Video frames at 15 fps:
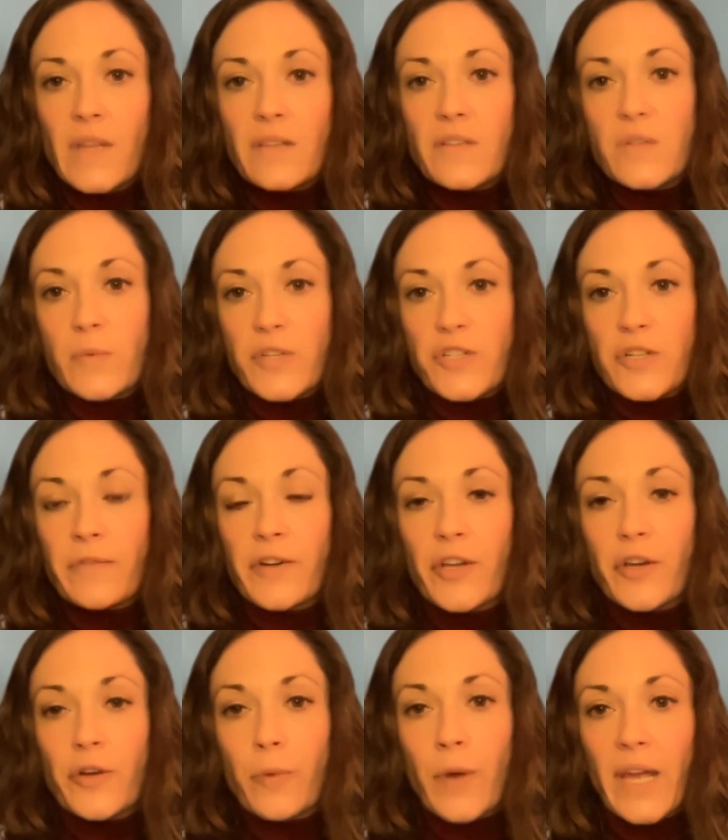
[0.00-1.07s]
And switch over
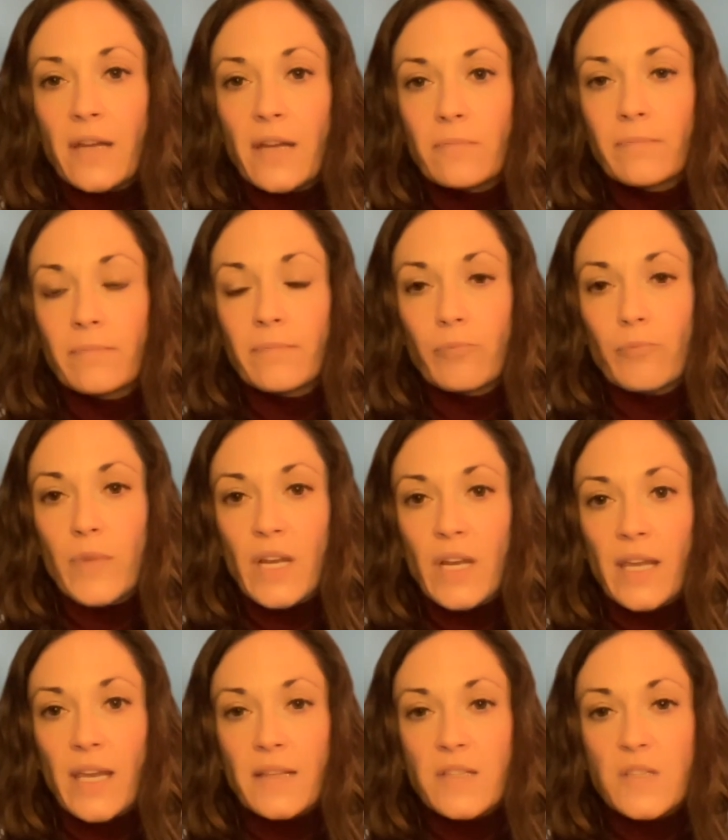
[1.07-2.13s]
to your right. And
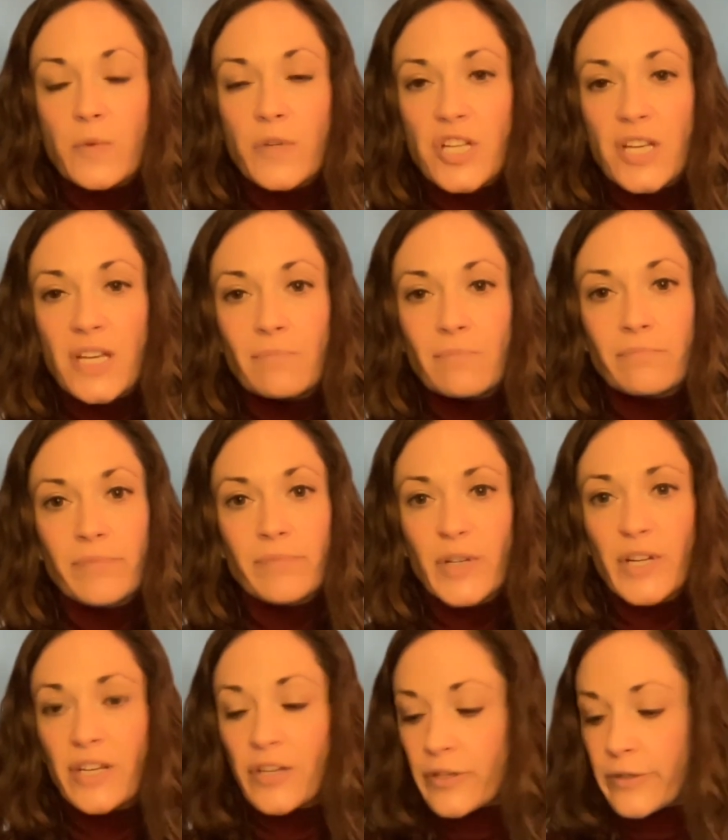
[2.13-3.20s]
again, switching,
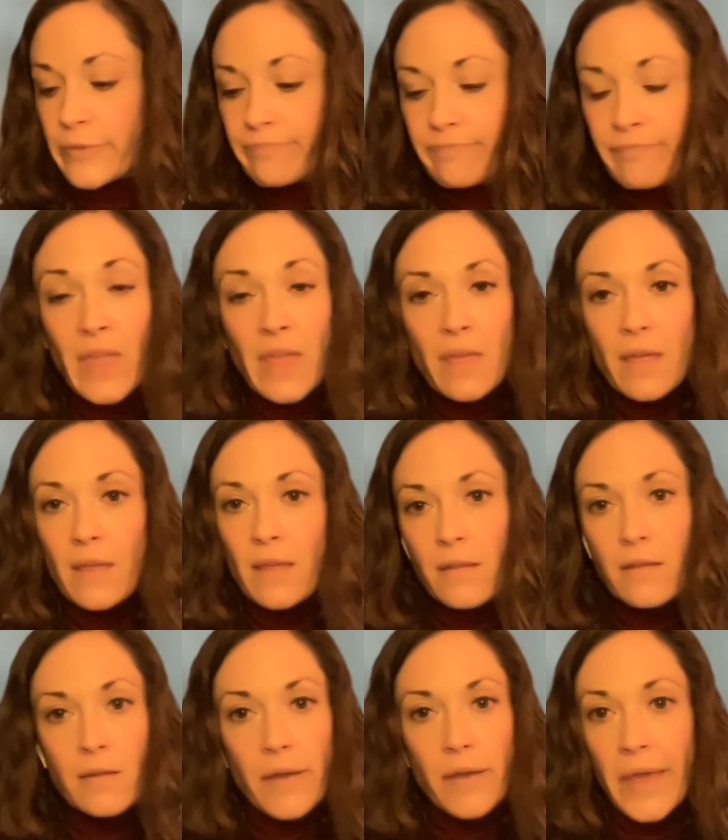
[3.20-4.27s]
putting your
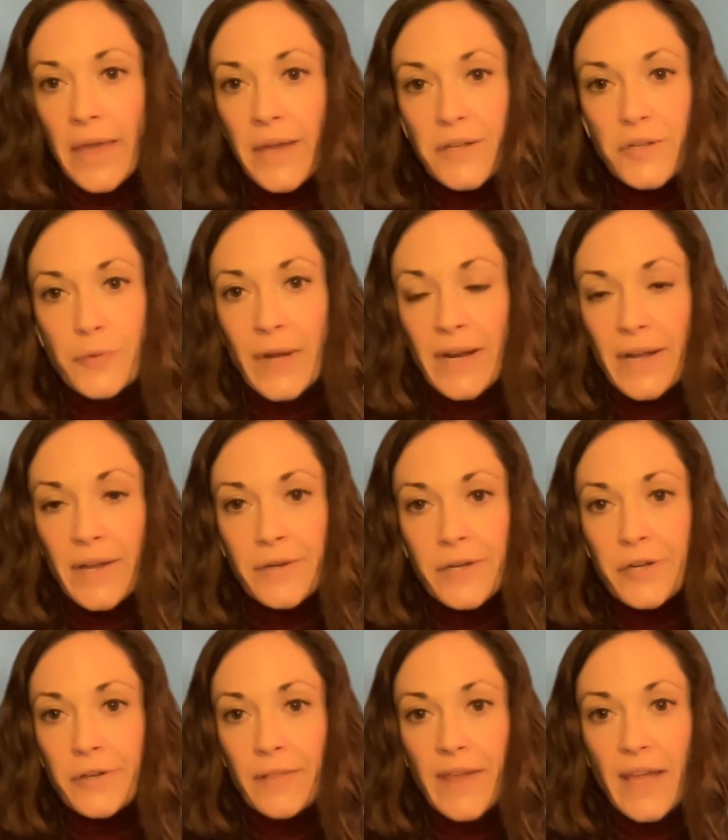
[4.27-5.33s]
hand right on
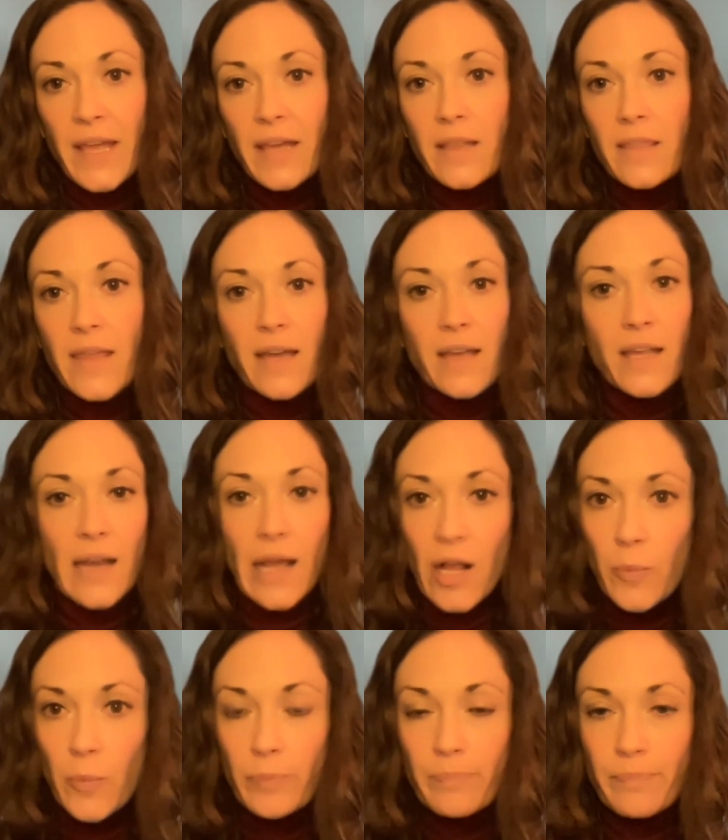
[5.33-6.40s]
your leg, that can
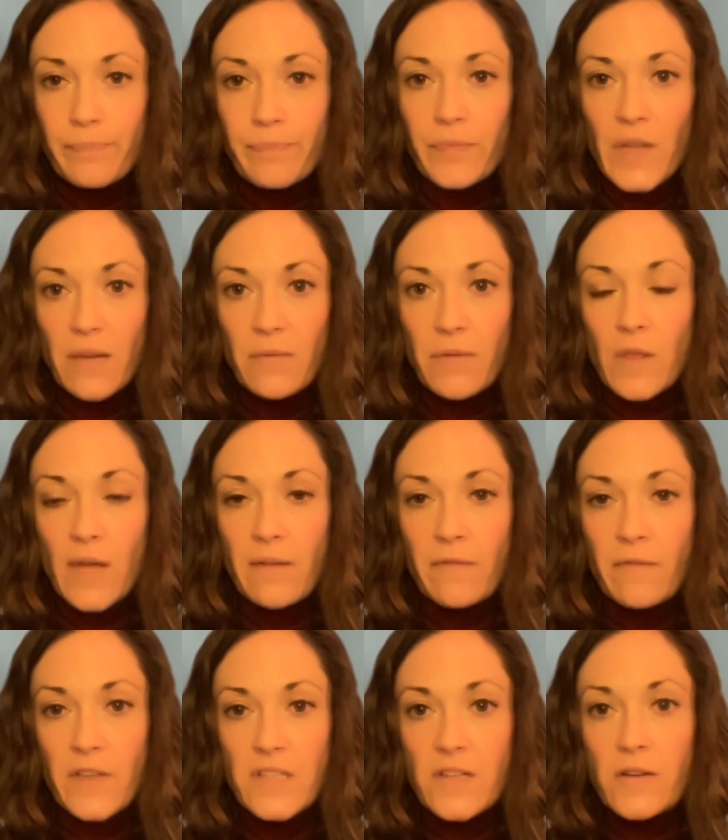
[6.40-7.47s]
help give you
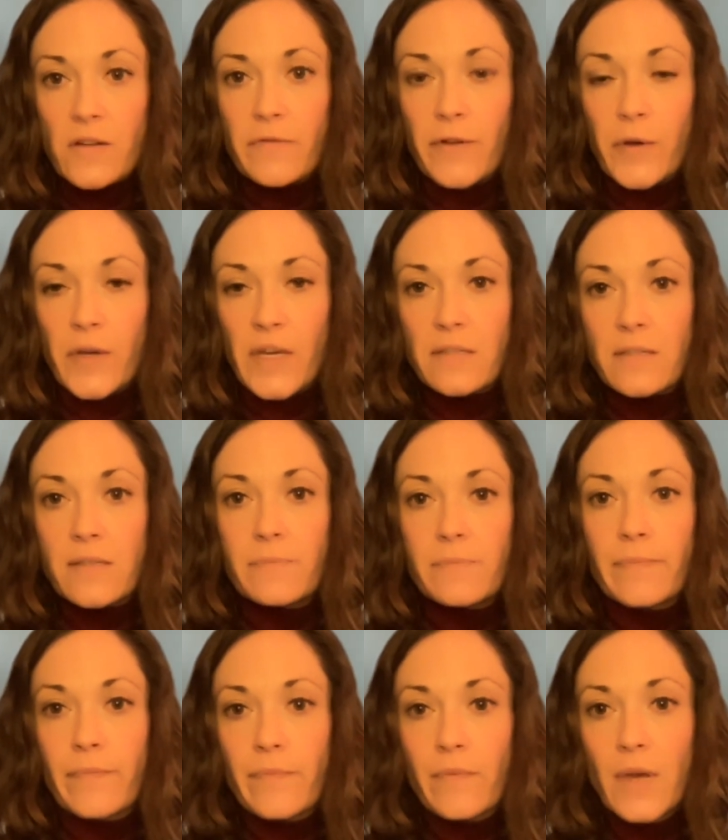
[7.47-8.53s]
that physical focus.
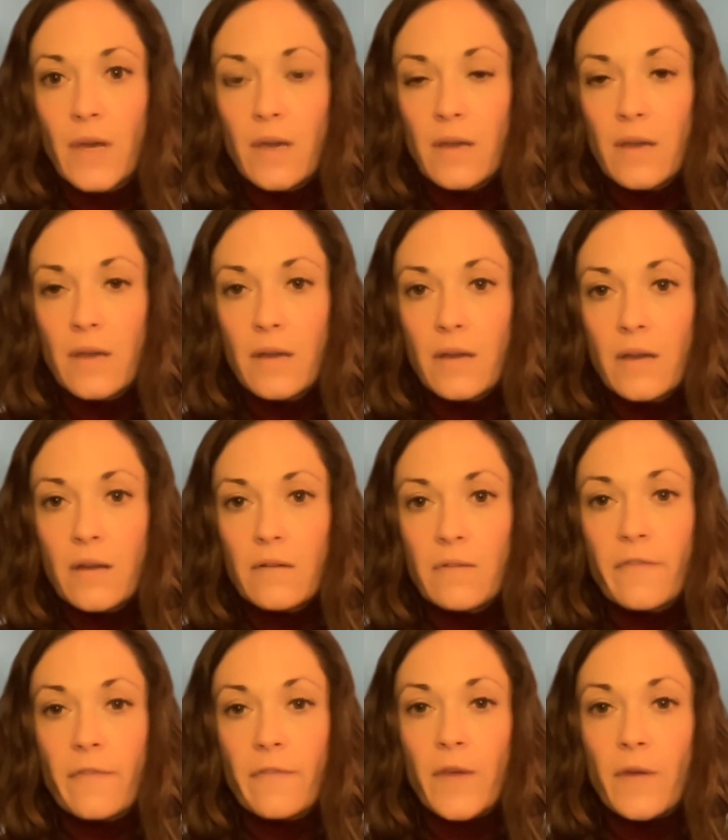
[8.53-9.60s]

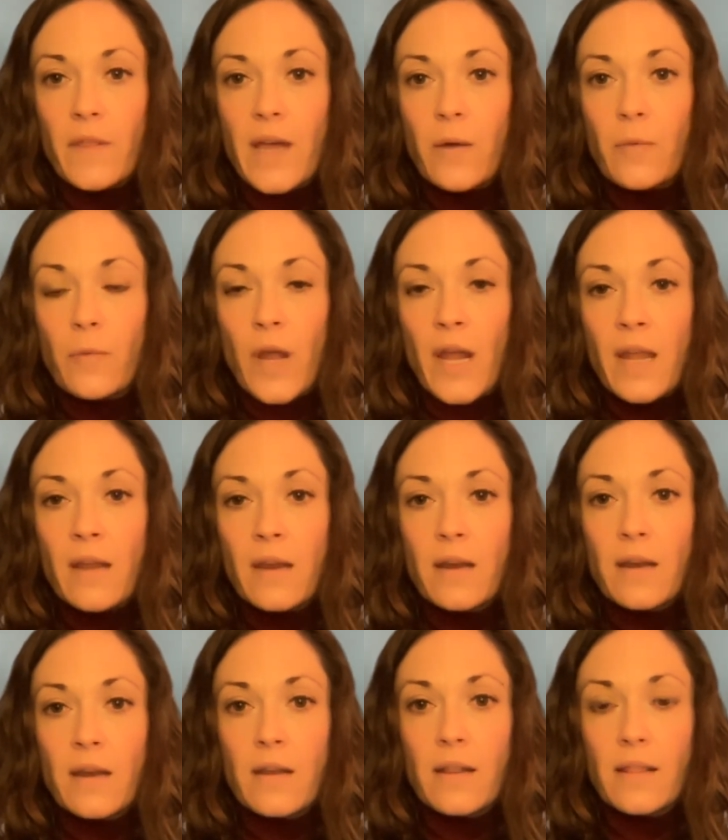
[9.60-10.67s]
Fill that right
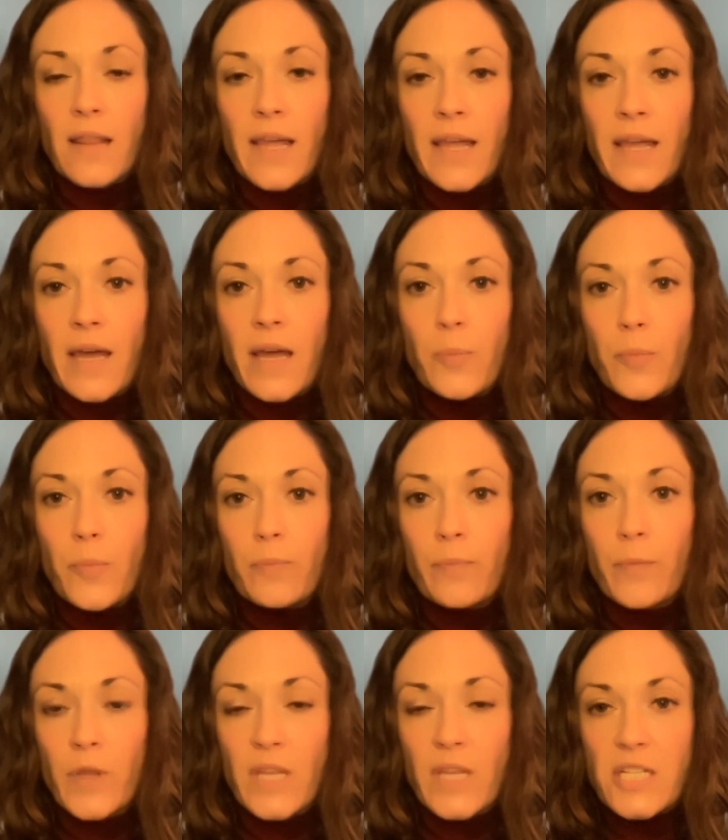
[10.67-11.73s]
leg up
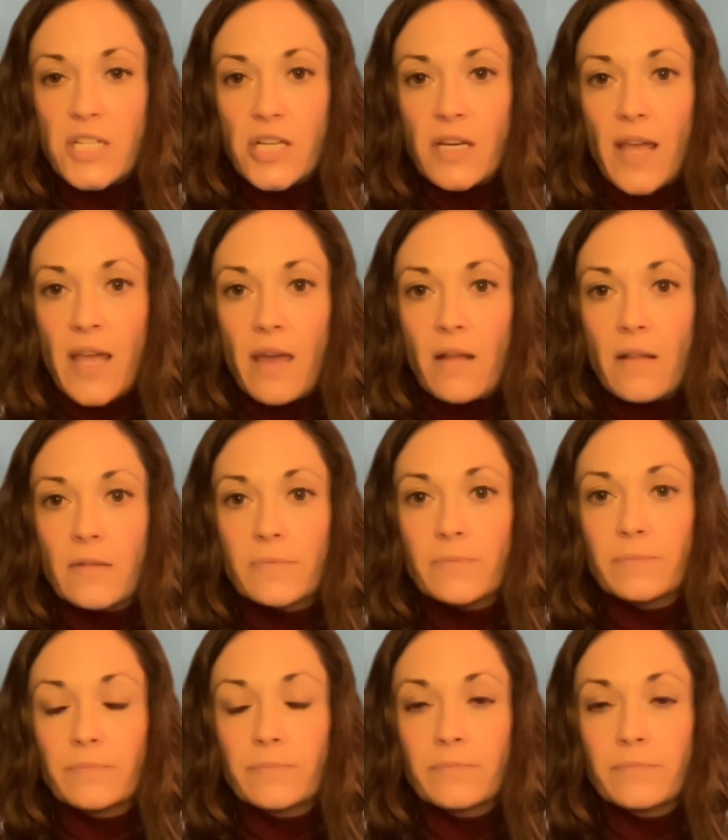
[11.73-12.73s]
with each inhale.